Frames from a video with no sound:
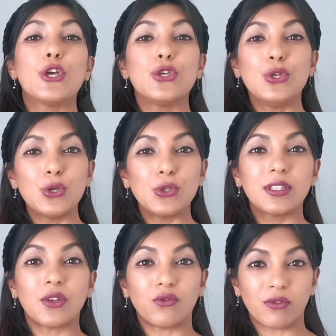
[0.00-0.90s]

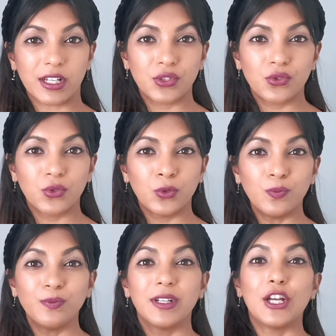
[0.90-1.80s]
use the
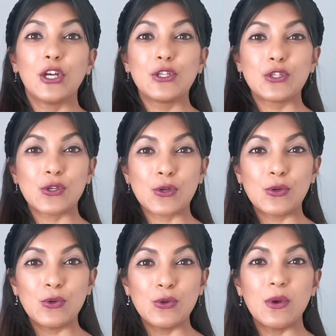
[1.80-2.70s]
restroom,
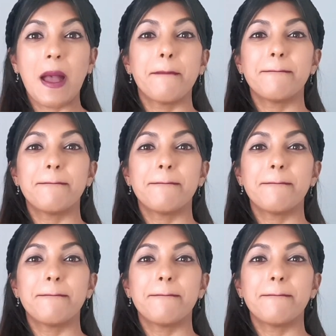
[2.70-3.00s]
two,